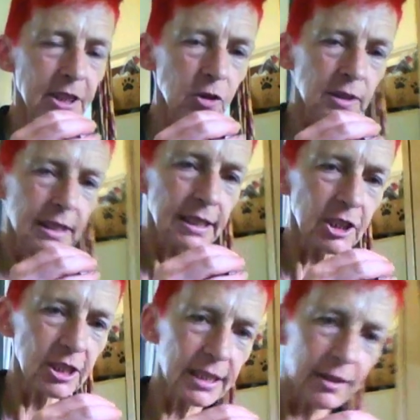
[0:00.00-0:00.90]
get, you, get
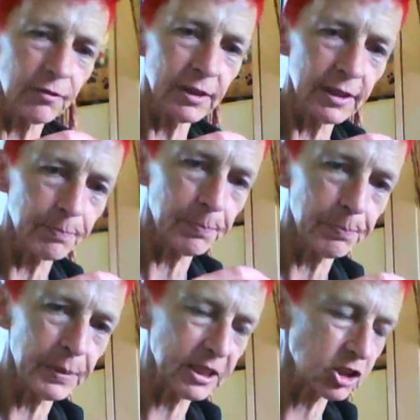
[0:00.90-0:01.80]
yourself in the
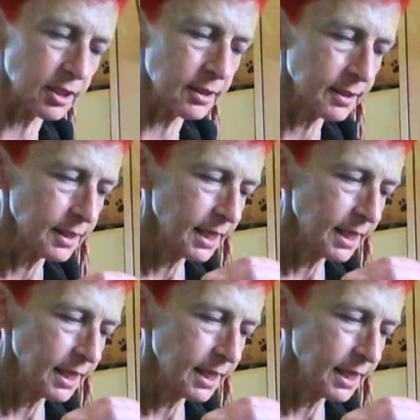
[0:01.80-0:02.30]
picture.